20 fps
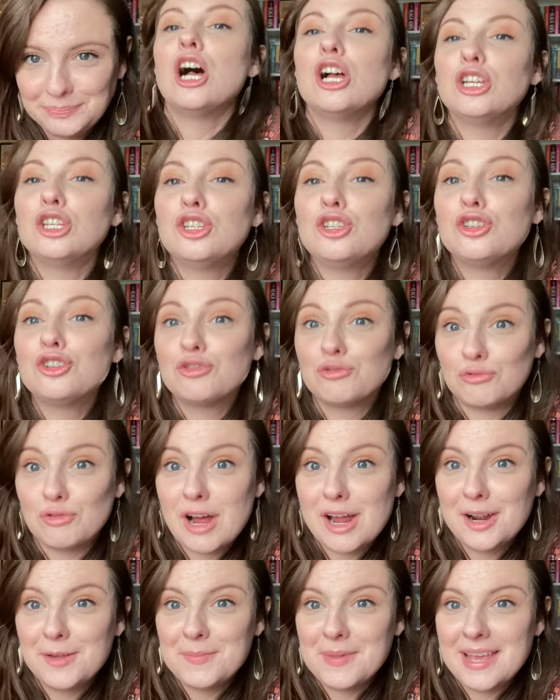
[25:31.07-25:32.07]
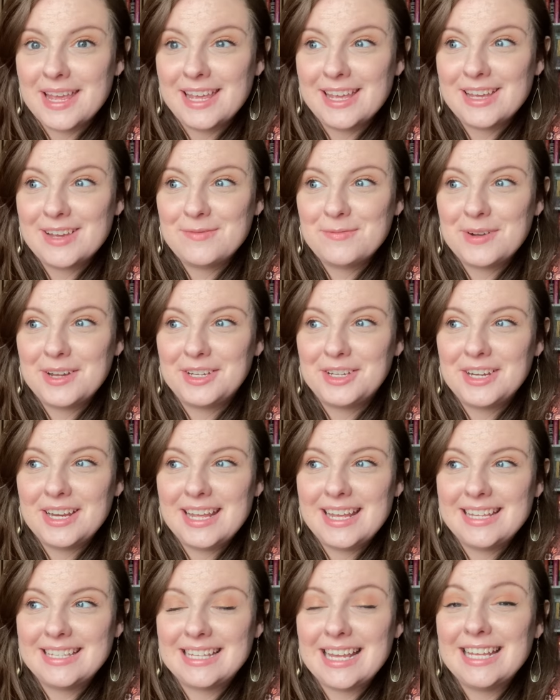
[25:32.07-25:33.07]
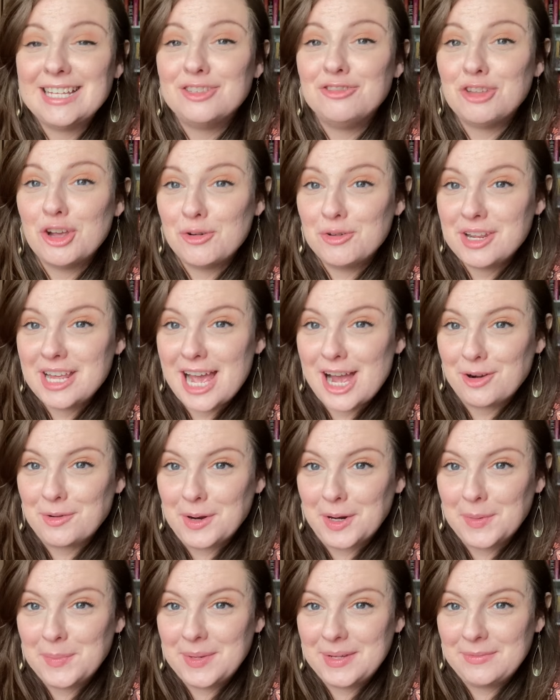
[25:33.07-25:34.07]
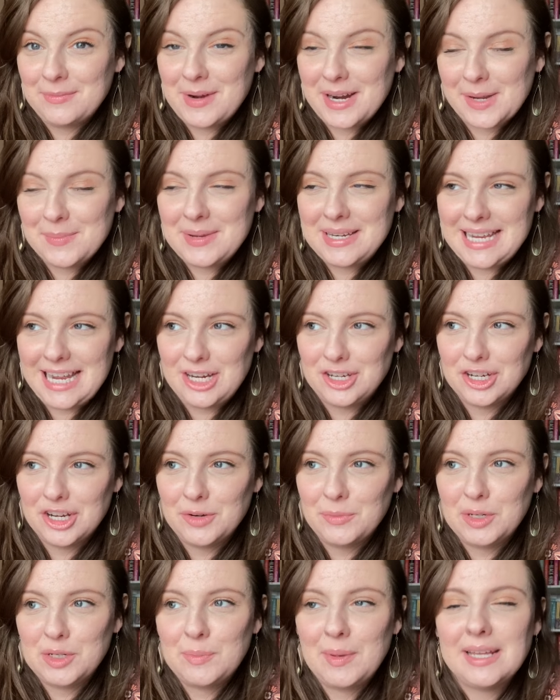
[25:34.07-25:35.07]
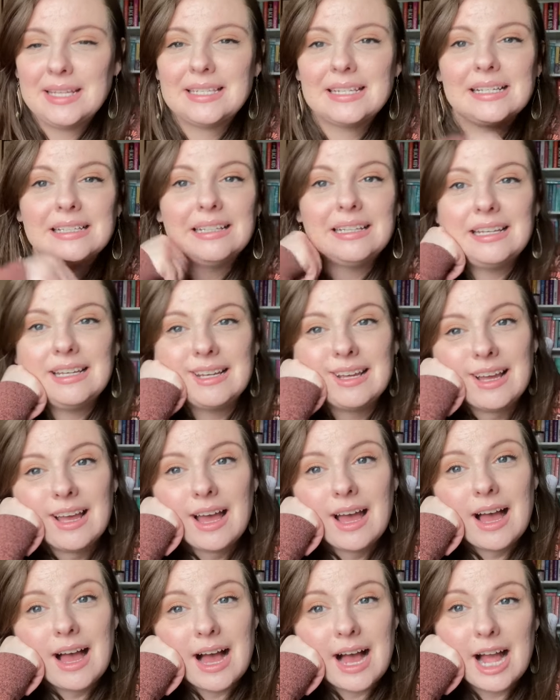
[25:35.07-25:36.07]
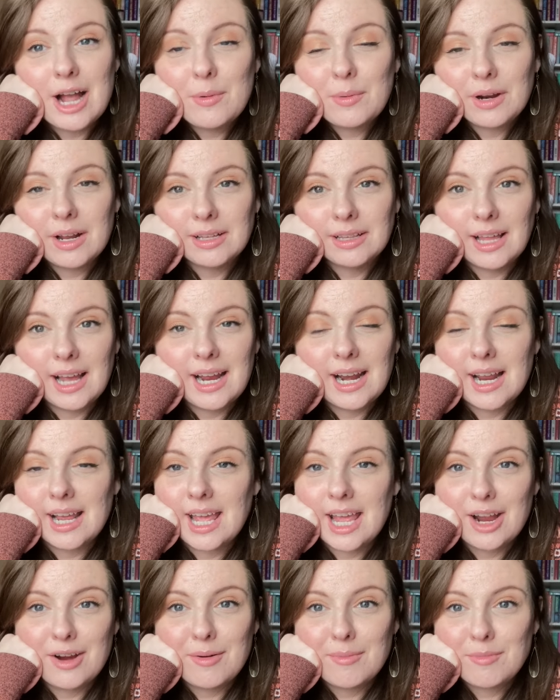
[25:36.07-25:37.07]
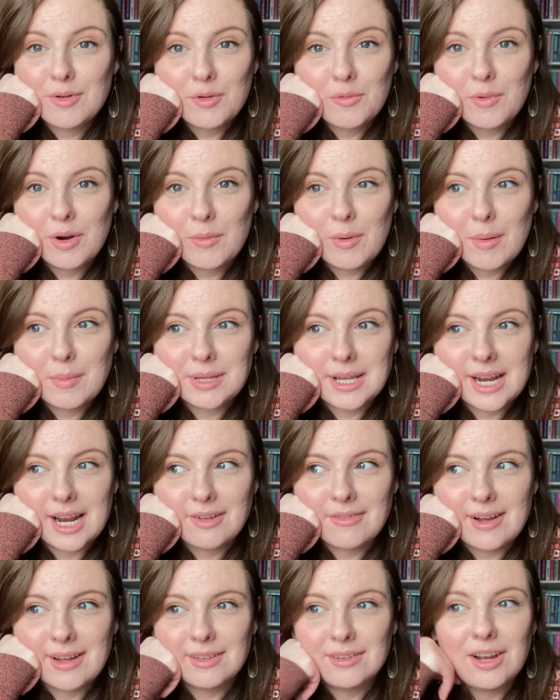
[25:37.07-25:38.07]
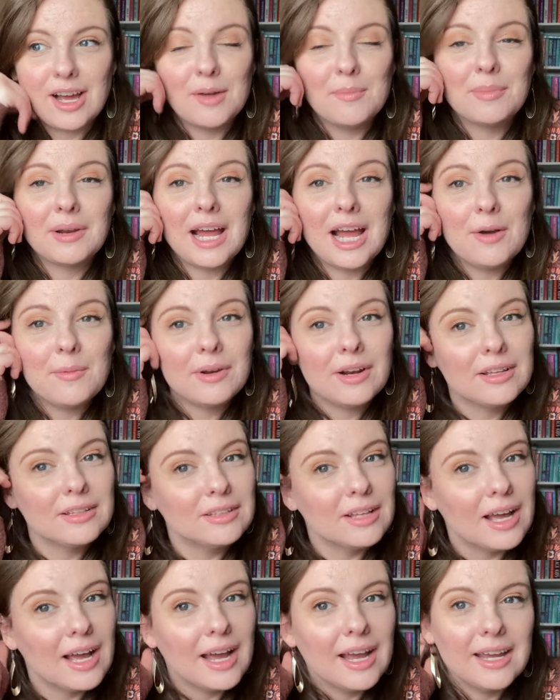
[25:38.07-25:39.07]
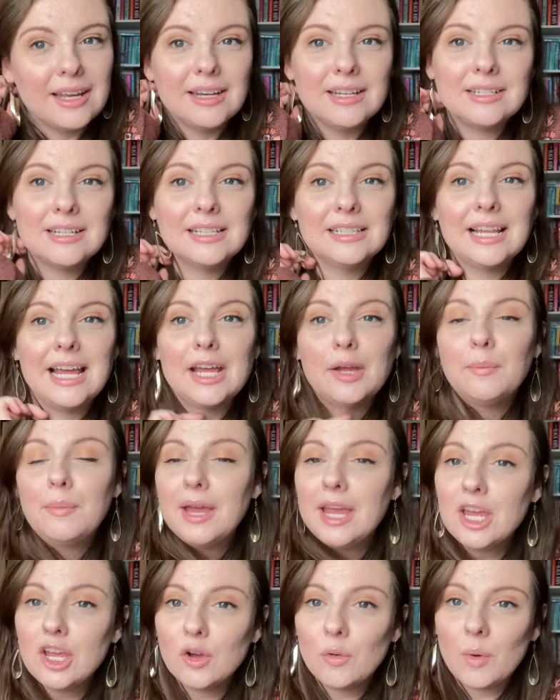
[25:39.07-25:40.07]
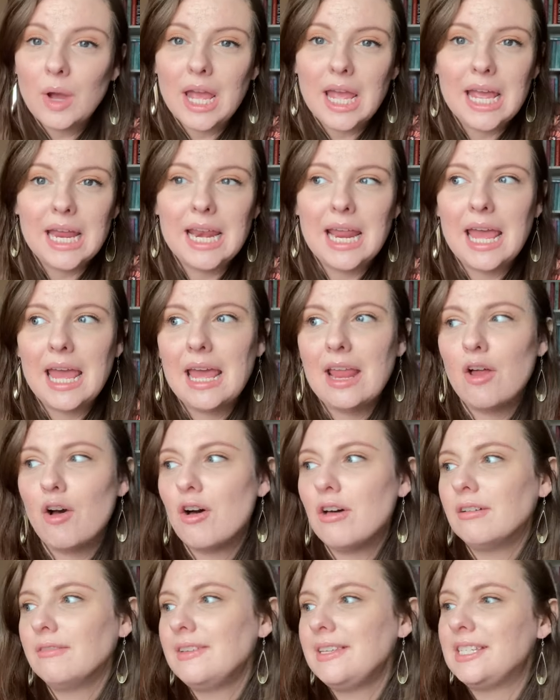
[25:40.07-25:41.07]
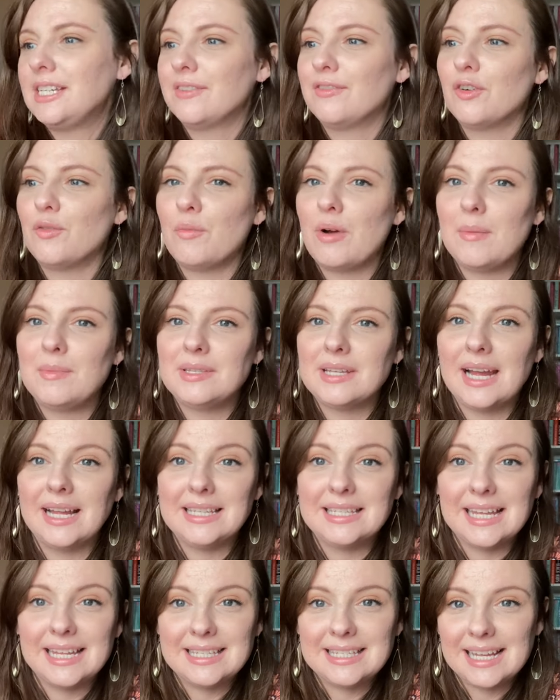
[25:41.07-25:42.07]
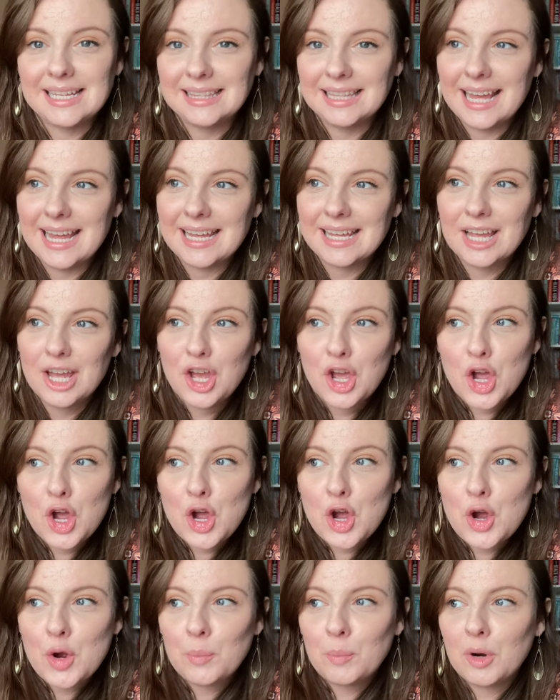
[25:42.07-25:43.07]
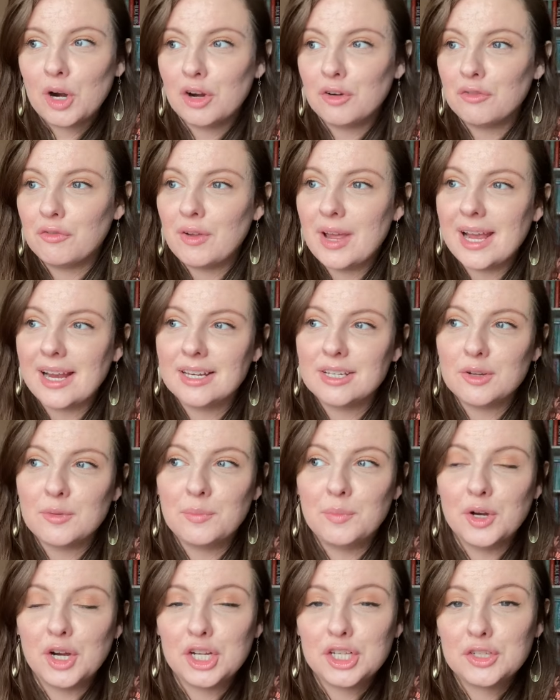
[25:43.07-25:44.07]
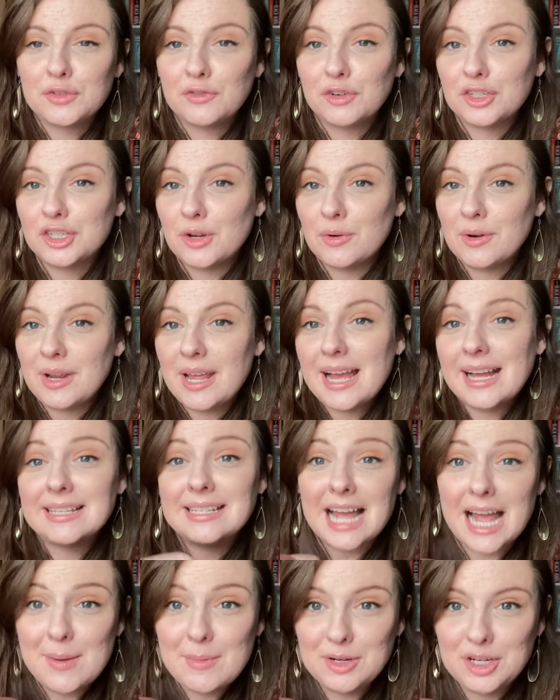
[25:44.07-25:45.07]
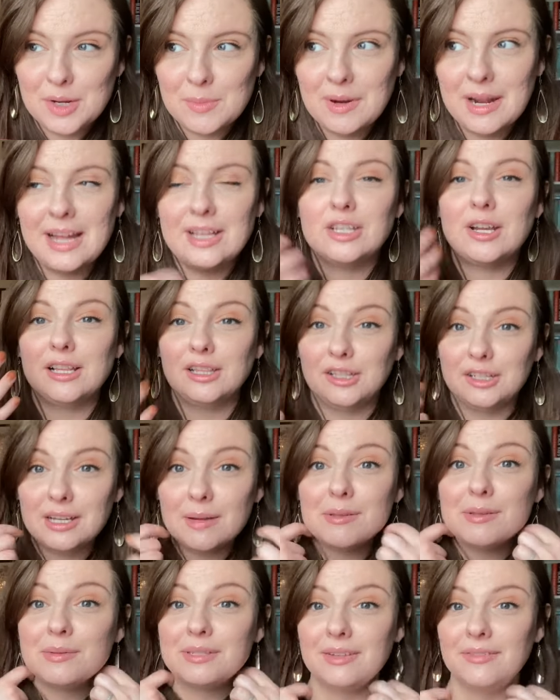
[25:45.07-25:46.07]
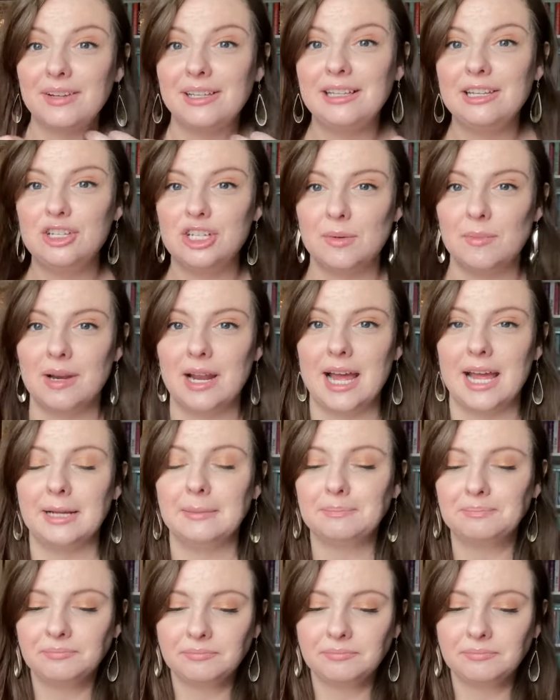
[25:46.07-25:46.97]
Astronomy, which is a Zodiac rec recommendation, which basically, I went online, I can't remember what website I found it on, but I went online to like Penguin and all of these different websites that said like perfect books for Zodiacs. I'm a Gemini, so I looked up specifically Gemini,